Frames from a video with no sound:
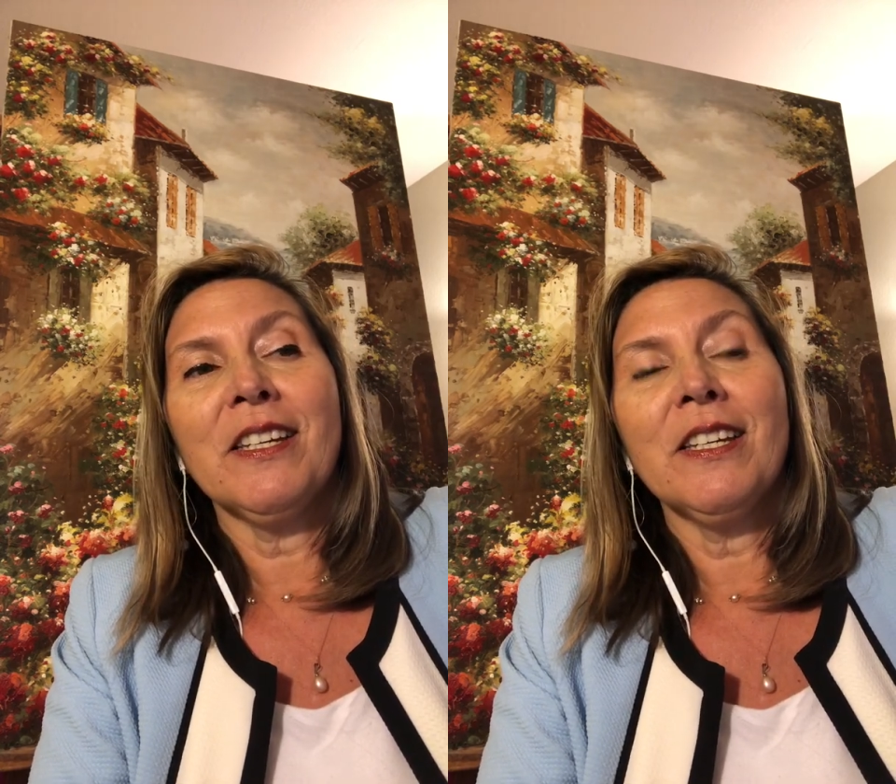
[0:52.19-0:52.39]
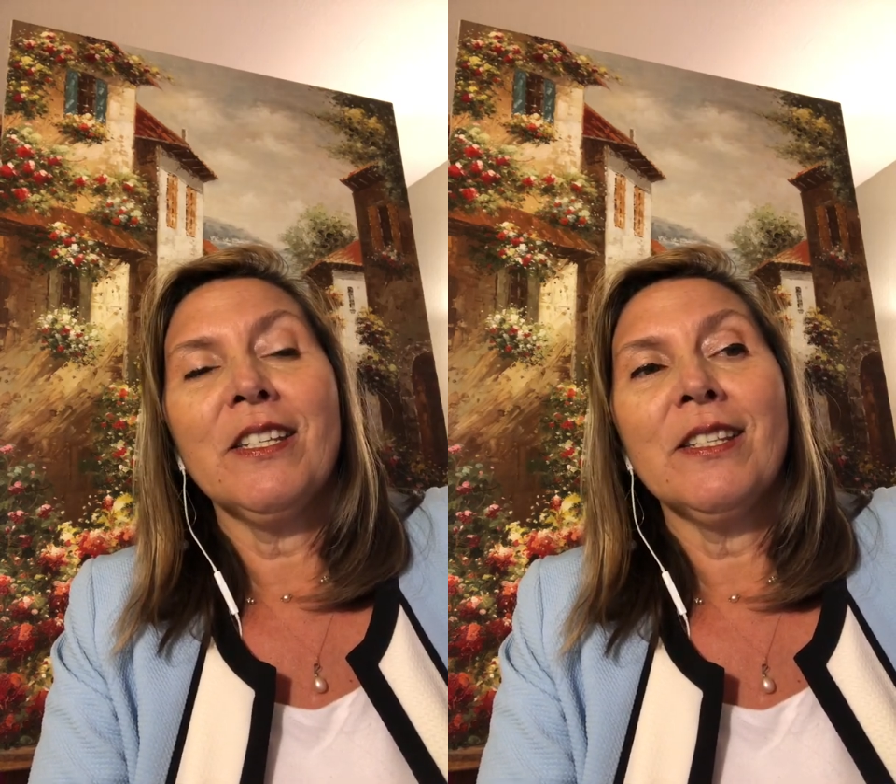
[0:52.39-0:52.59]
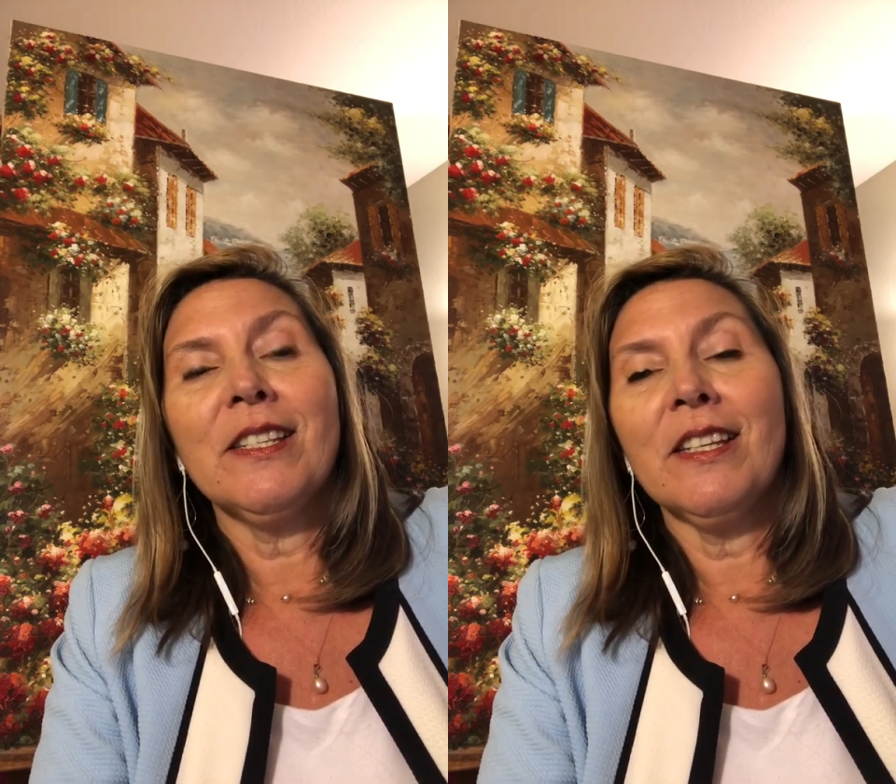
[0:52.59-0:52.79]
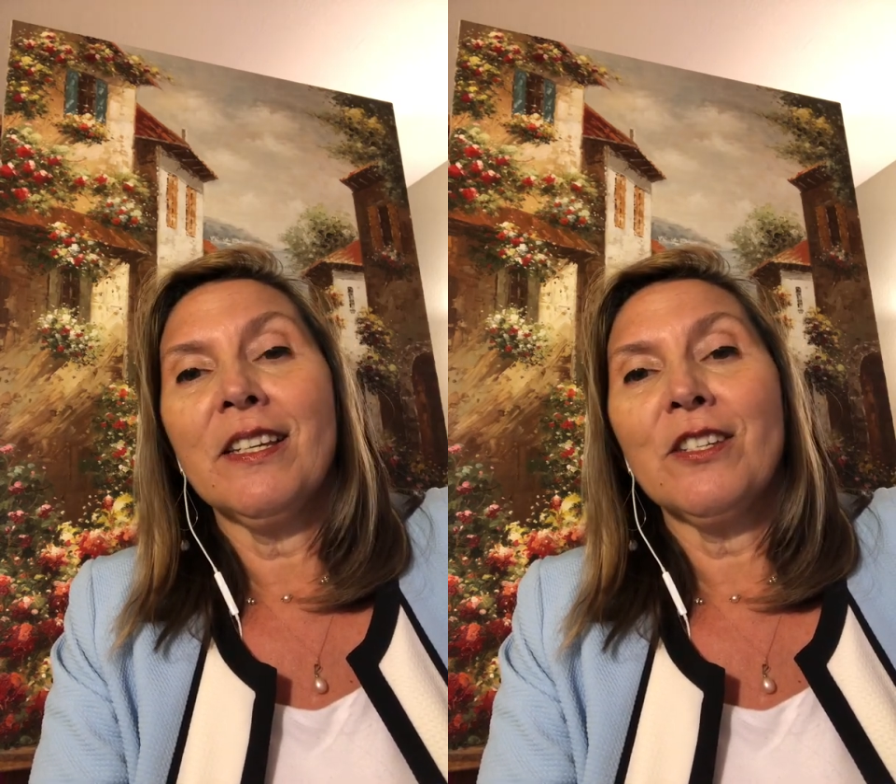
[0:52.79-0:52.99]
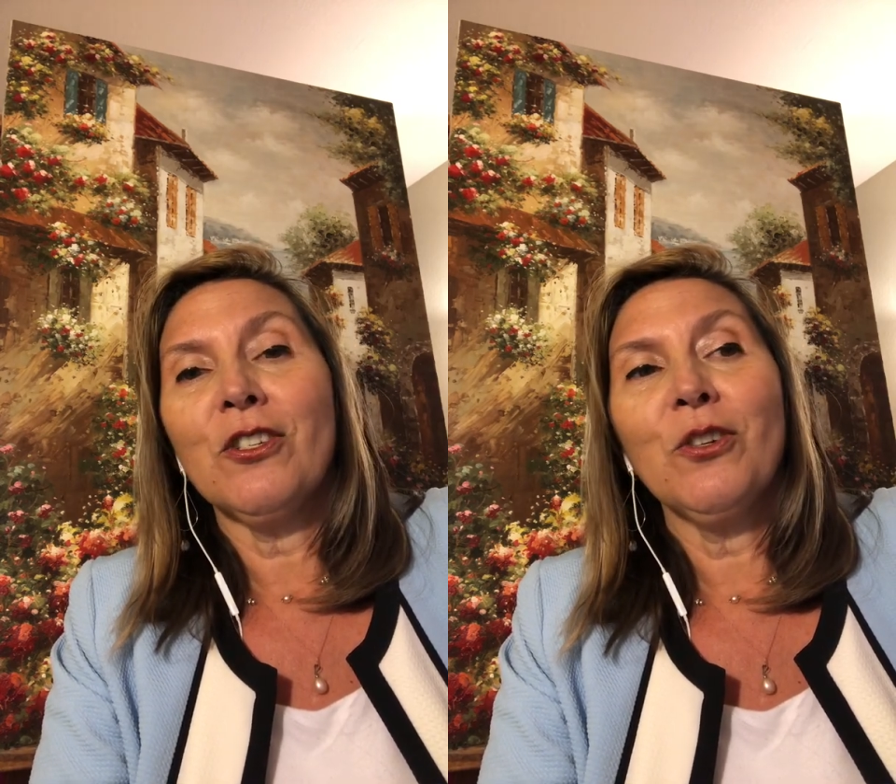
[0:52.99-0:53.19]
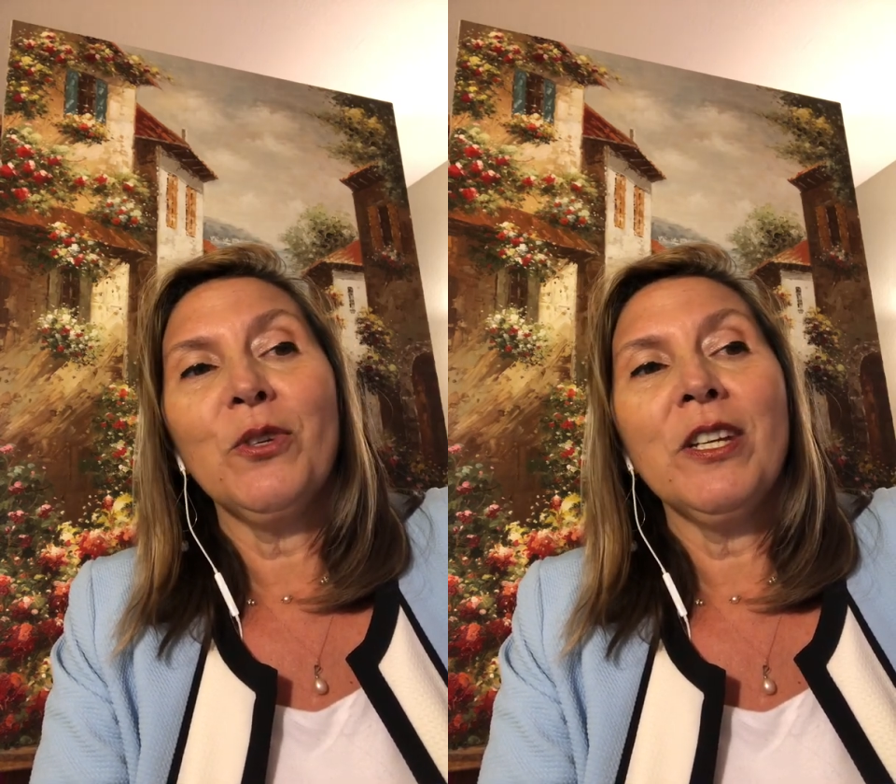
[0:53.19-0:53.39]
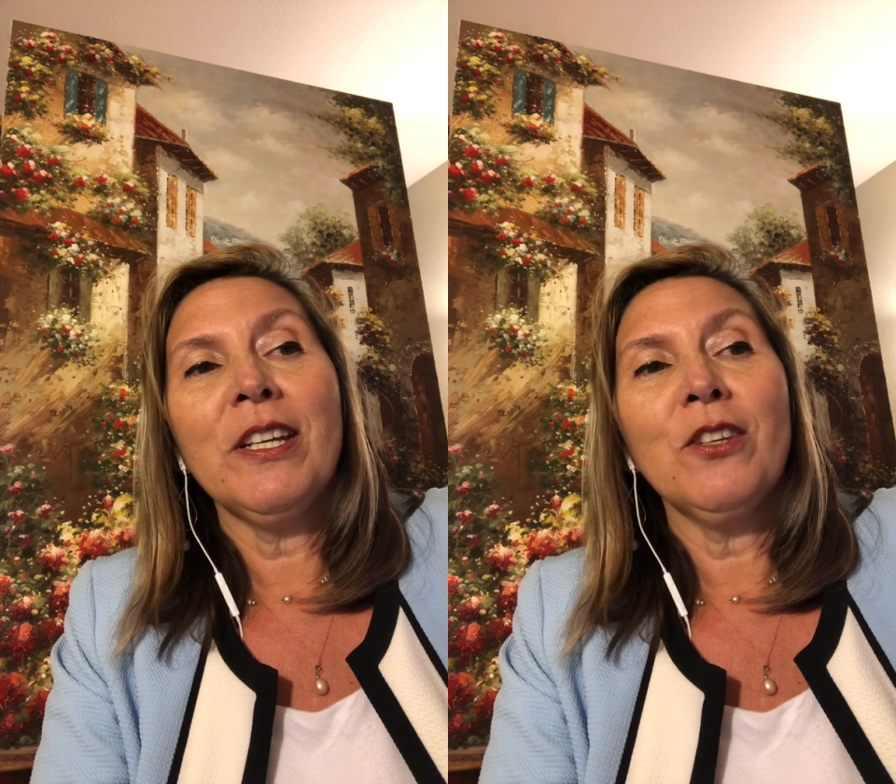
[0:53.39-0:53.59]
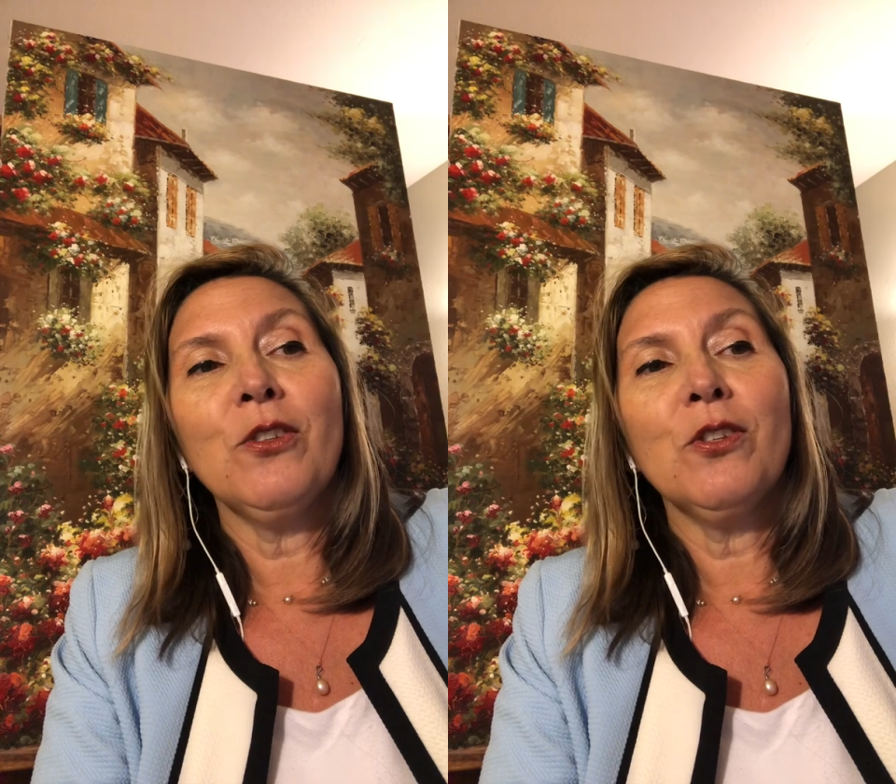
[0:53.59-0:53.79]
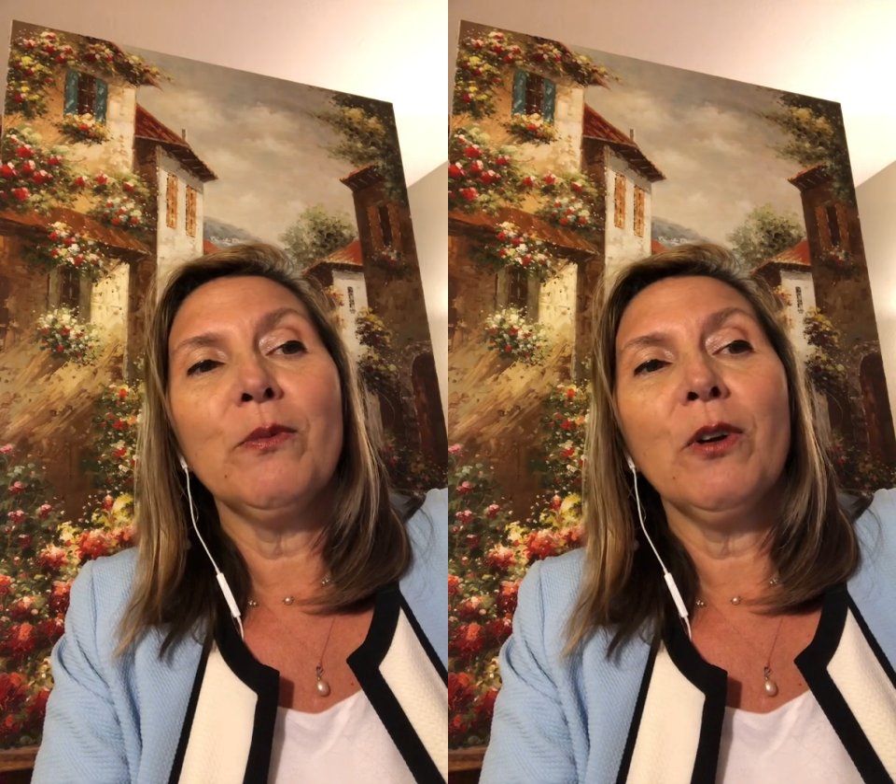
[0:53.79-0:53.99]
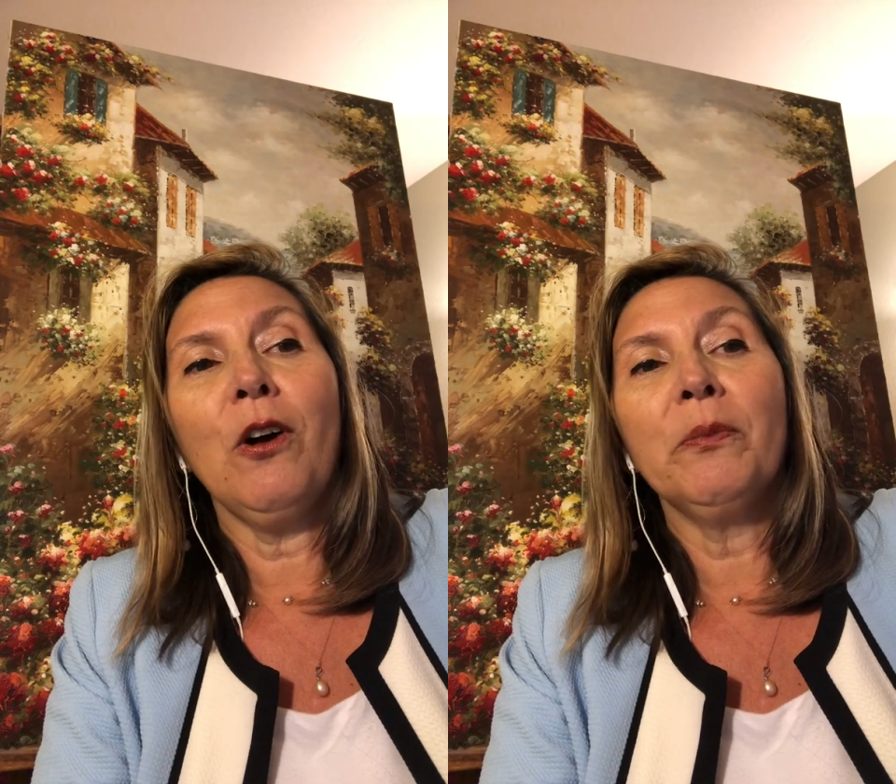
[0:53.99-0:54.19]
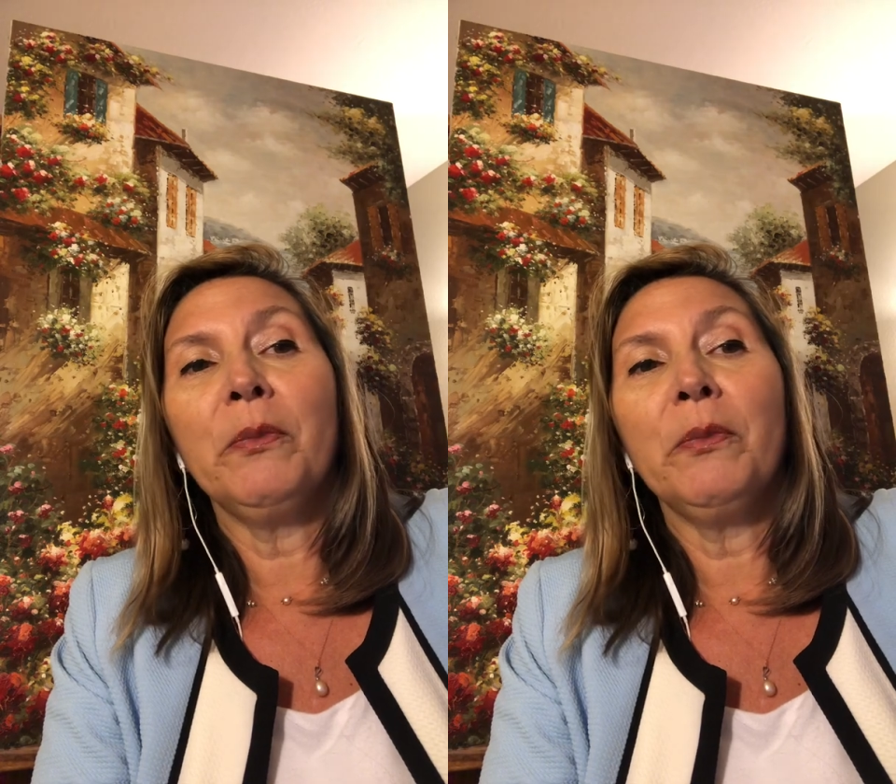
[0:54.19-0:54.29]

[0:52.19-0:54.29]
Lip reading: is shown in a YouTube called